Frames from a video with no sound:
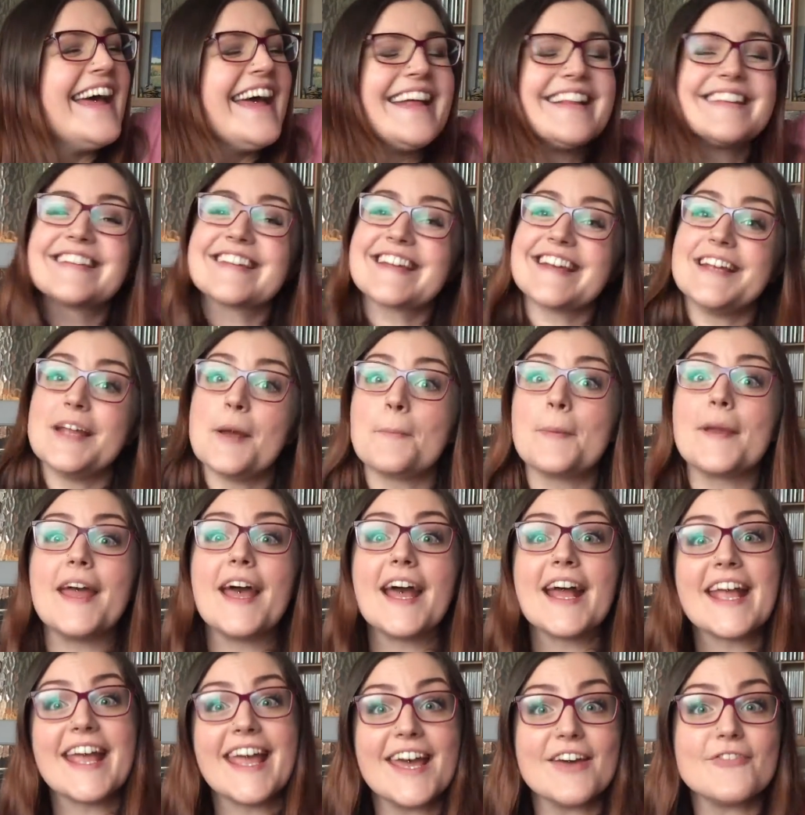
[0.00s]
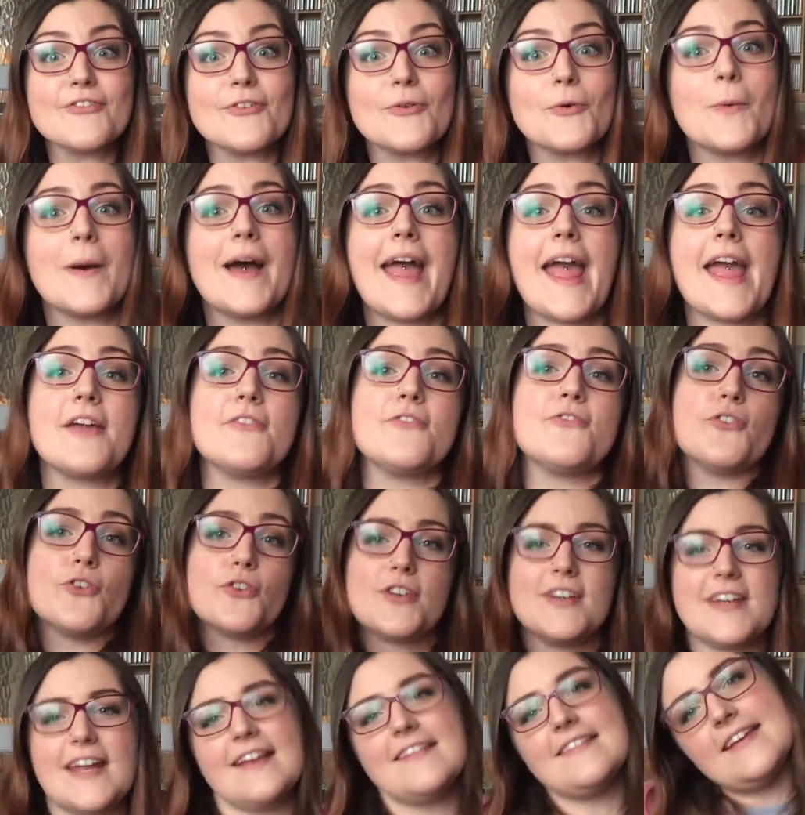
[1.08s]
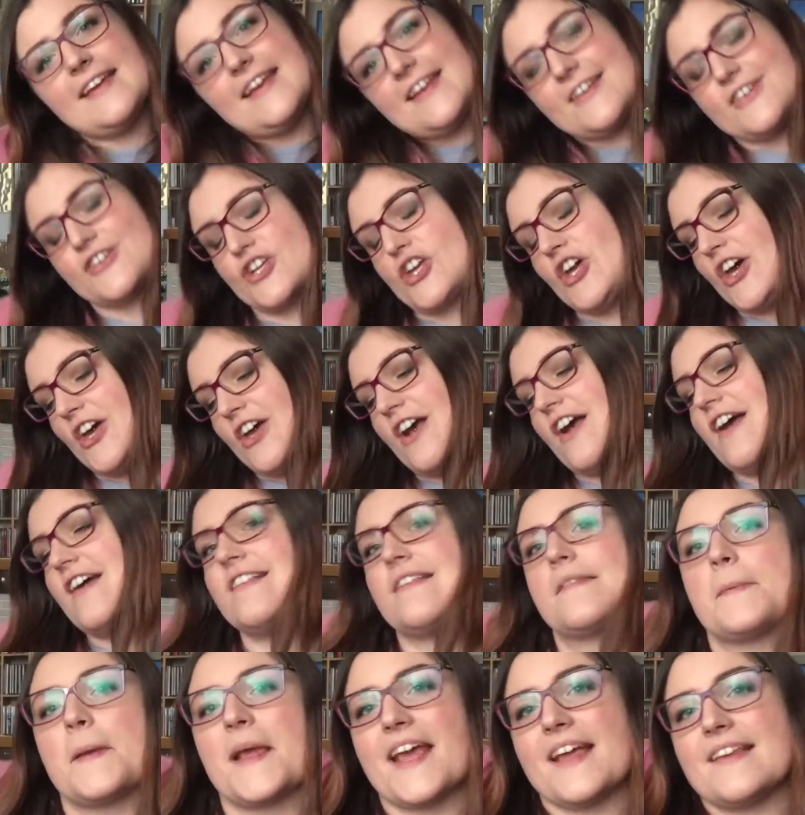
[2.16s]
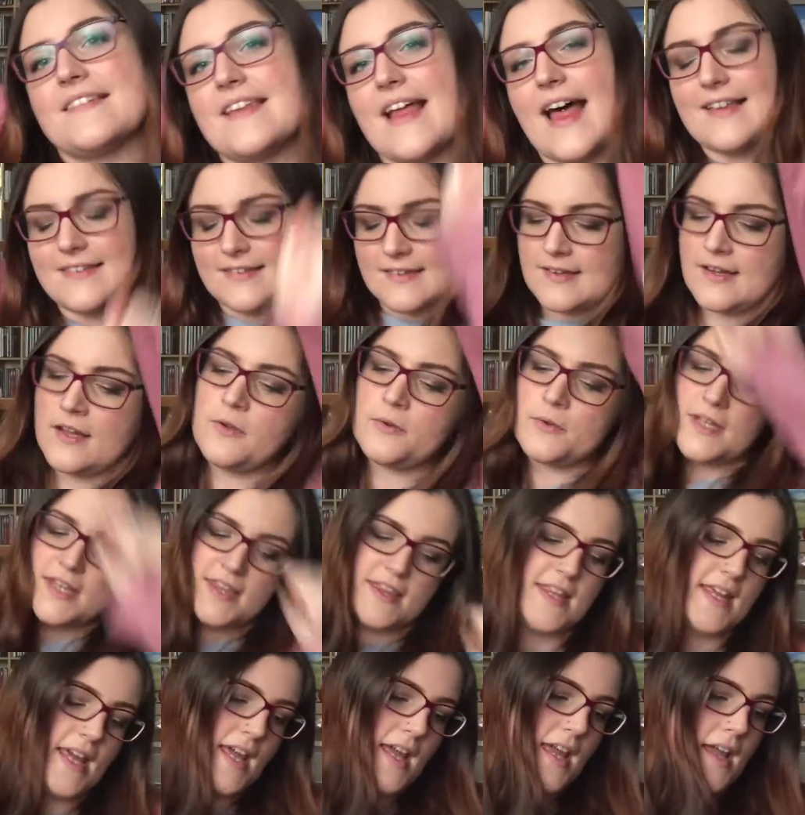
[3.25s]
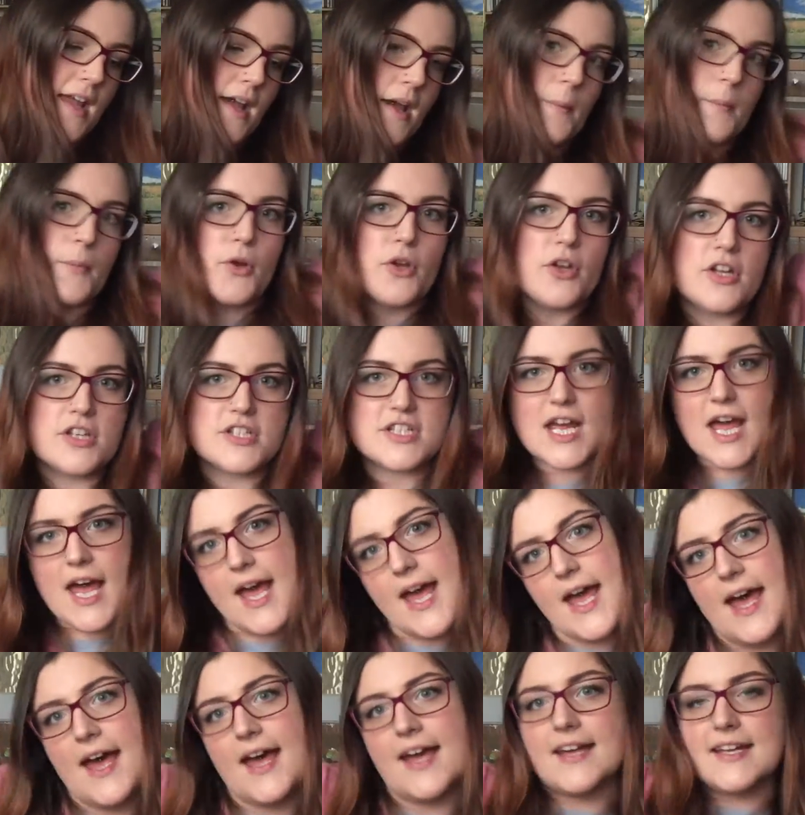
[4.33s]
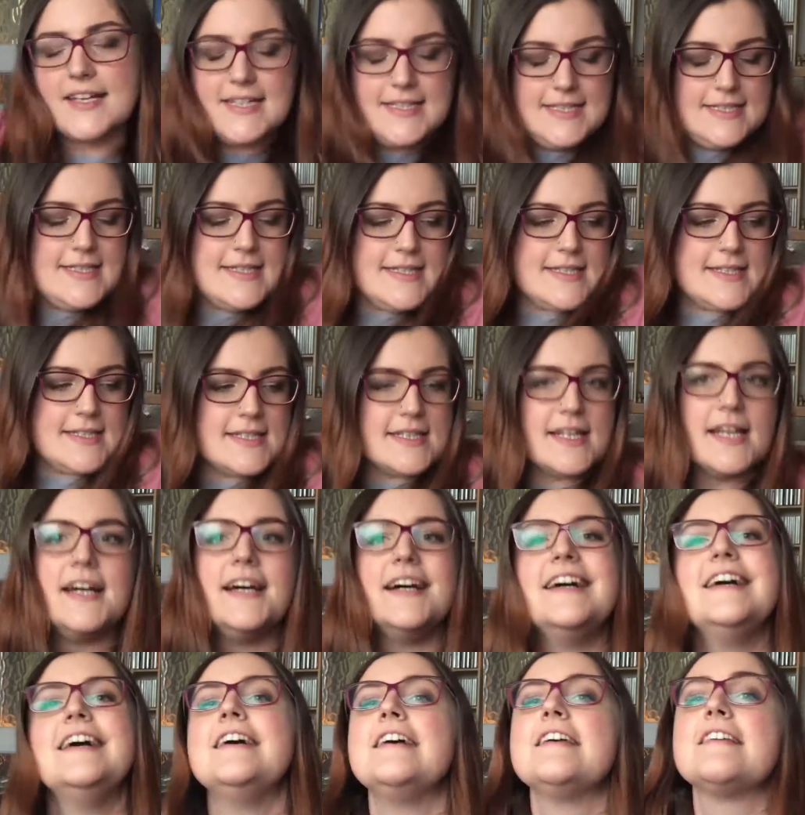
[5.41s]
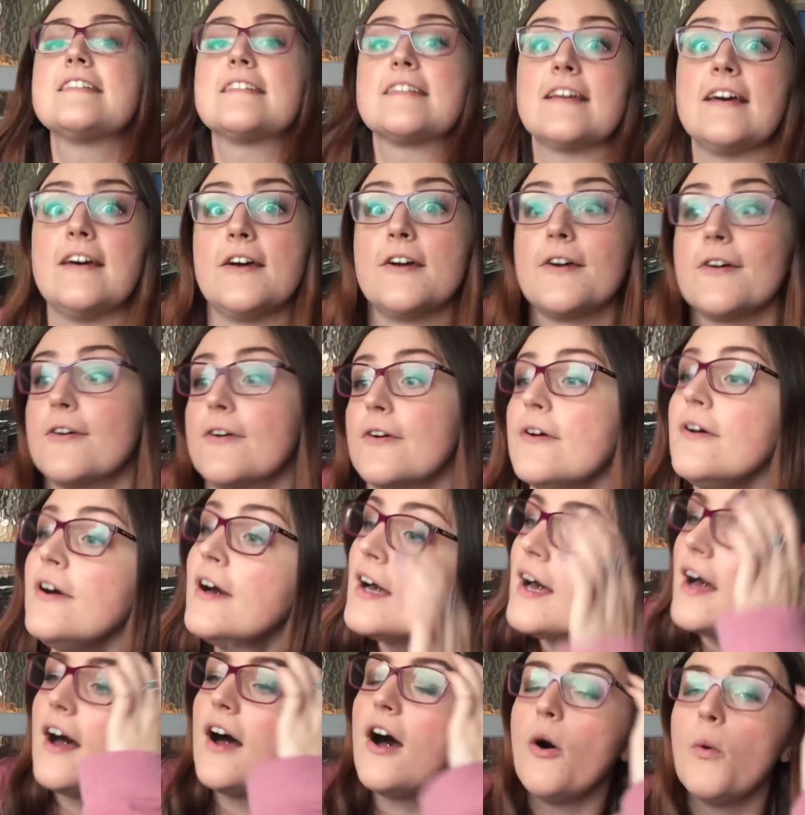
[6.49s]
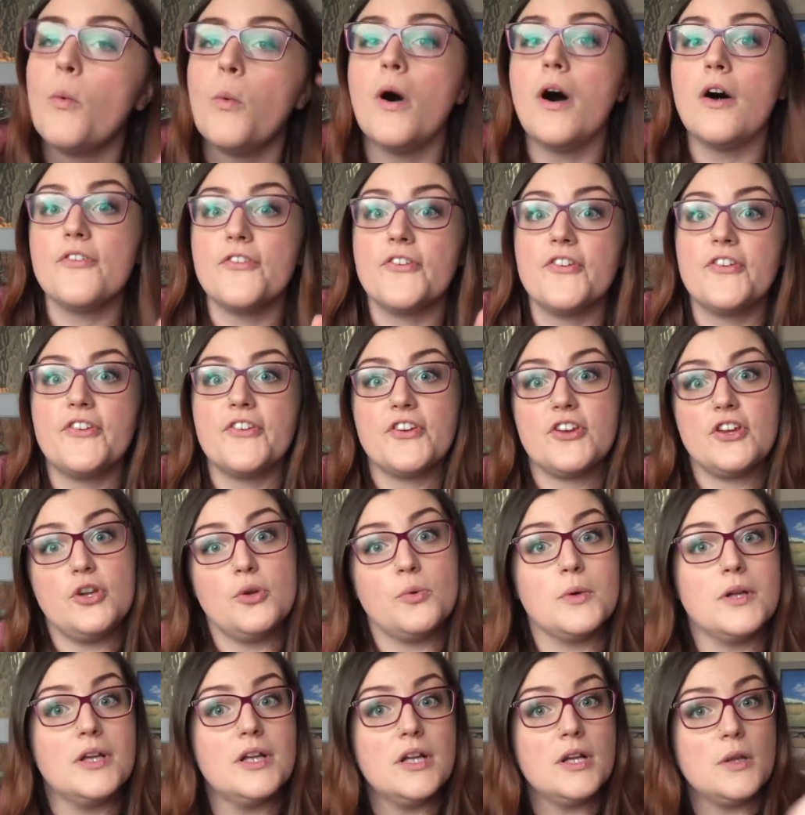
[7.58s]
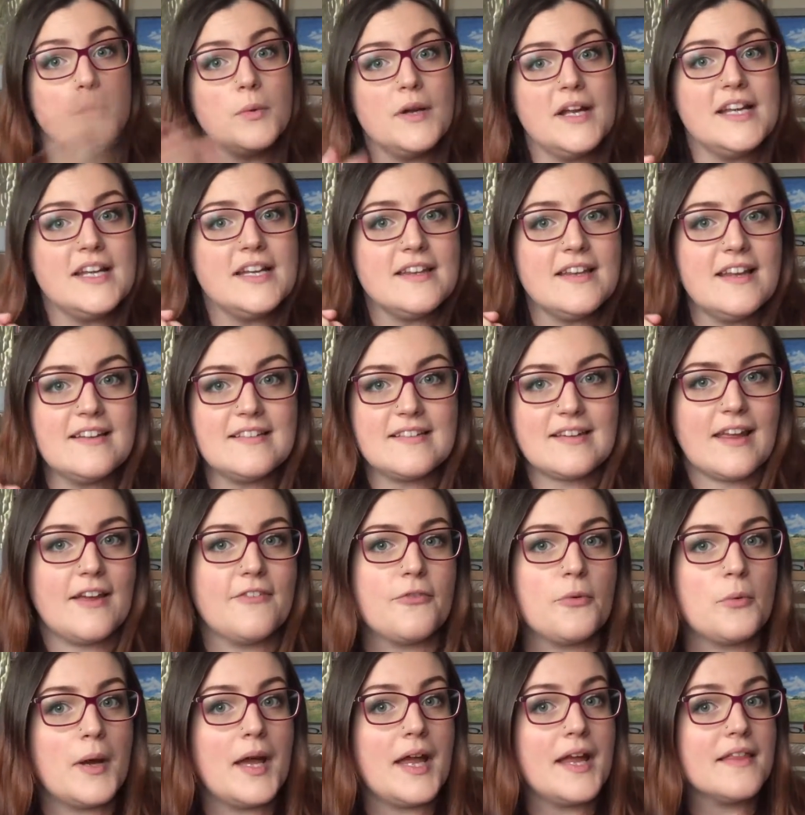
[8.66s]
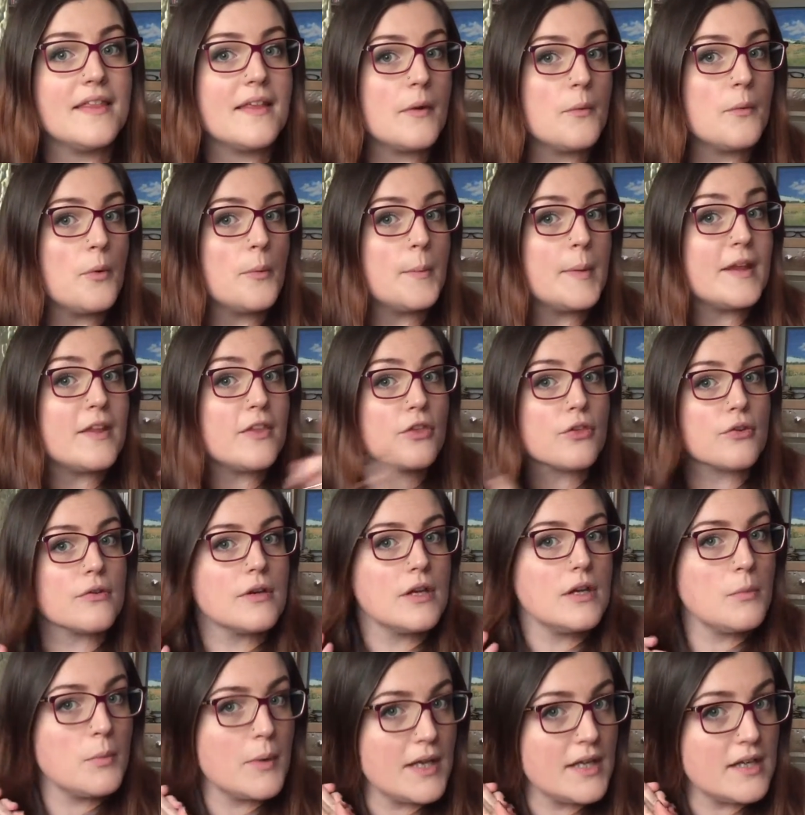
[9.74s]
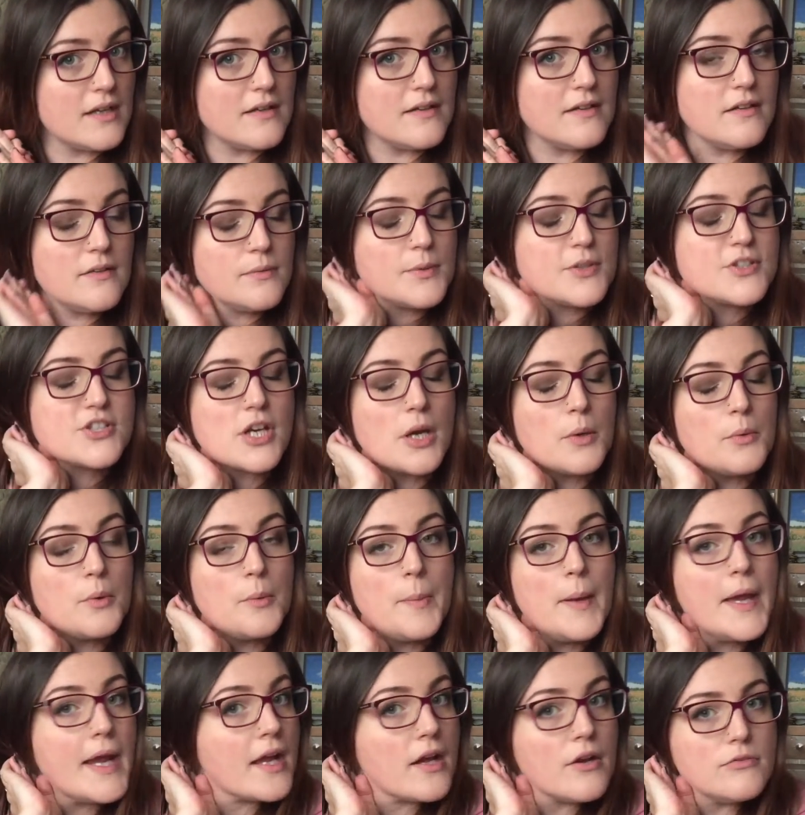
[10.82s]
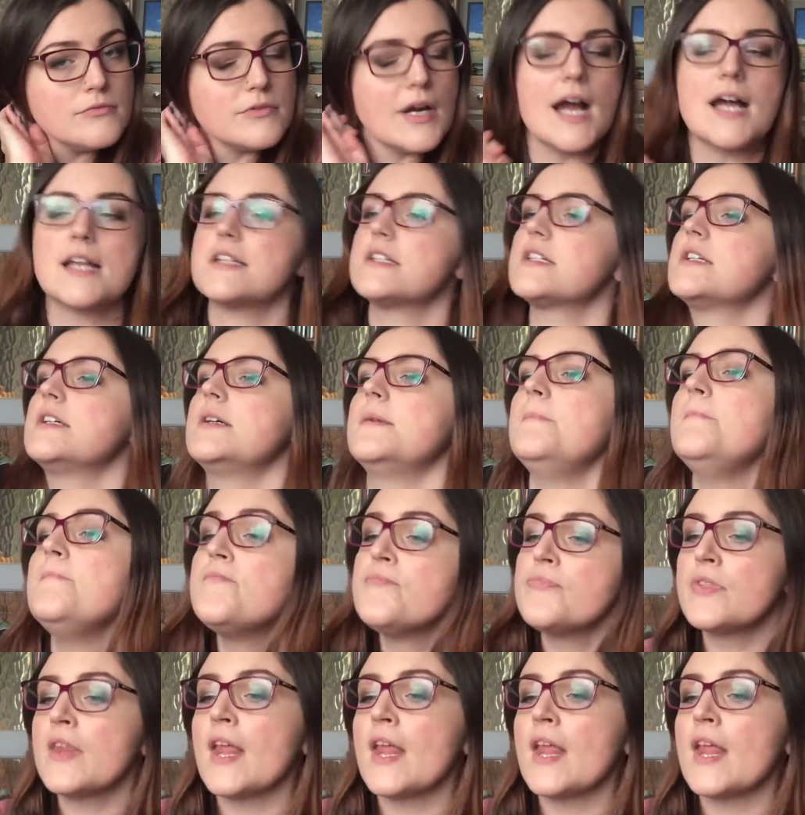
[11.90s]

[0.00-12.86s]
it's going to be a giveaway for knitted goods because that's the only thing I'm good at, yes. So what you will win in this giveaway, there will be 3 winners which I will pick at random.